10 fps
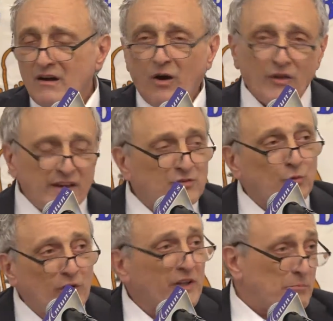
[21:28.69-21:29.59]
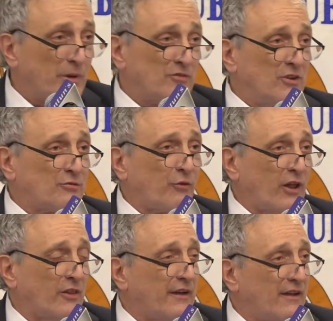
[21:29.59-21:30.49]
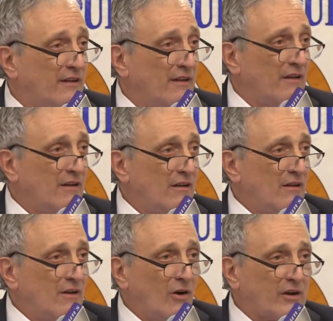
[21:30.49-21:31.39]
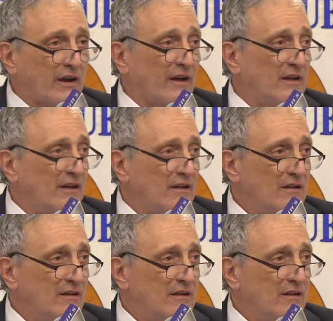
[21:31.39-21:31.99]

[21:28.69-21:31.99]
Oh, that's really business friendly. Okay.